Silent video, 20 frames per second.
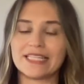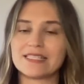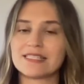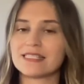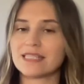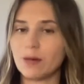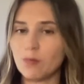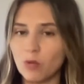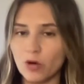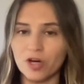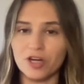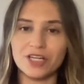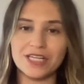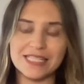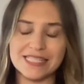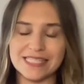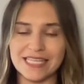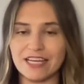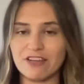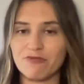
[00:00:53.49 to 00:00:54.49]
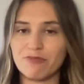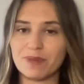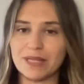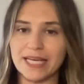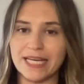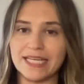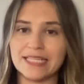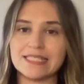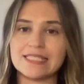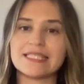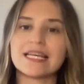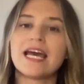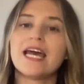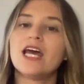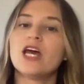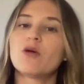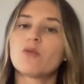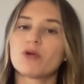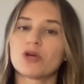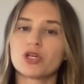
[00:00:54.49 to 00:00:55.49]
somewhere in a safe place
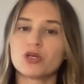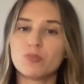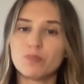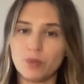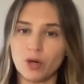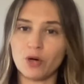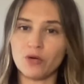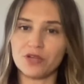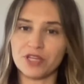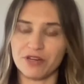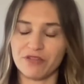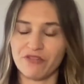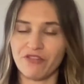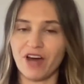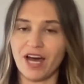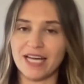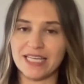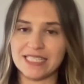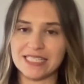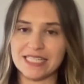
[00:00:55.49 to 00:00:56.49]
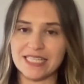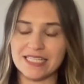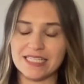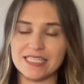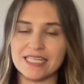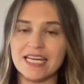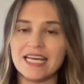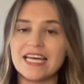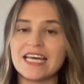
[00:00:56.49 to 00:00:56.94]
where you both can find it.